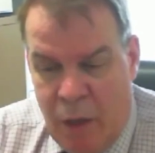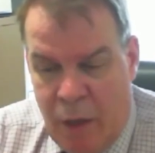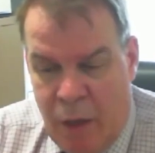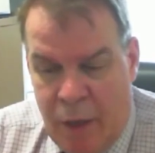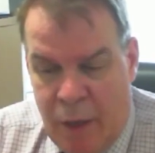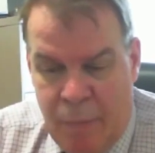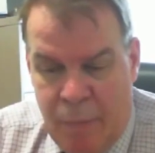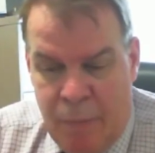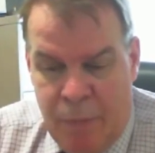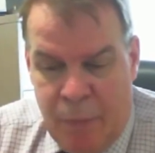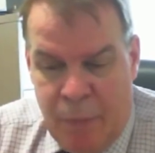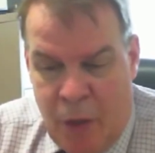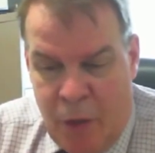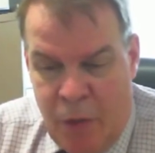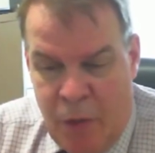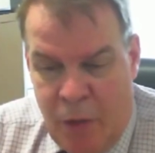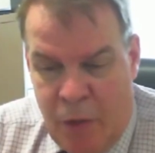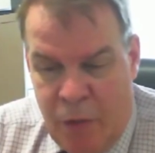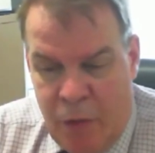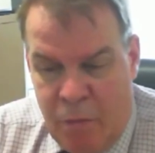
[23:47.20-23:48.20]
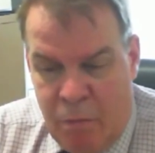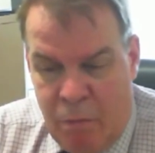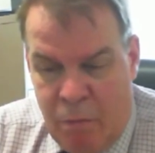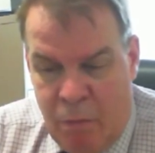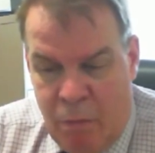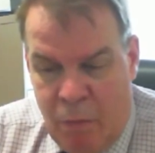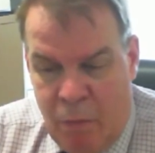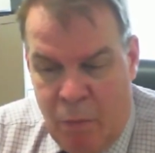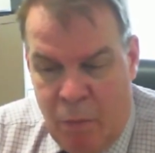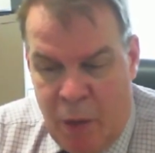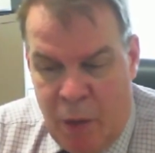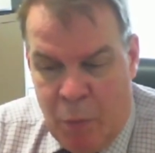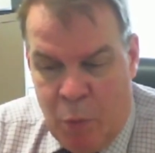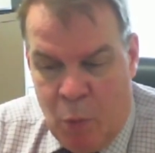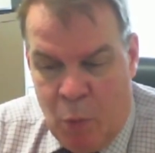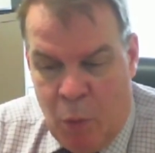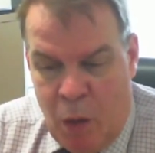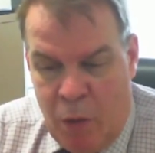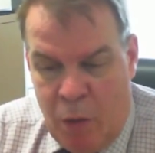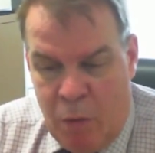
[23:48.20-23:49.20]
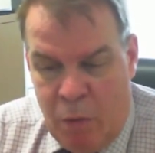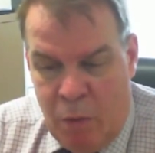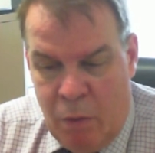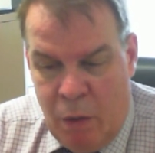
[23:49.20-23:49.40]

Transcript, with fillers: um, I think that people will owe,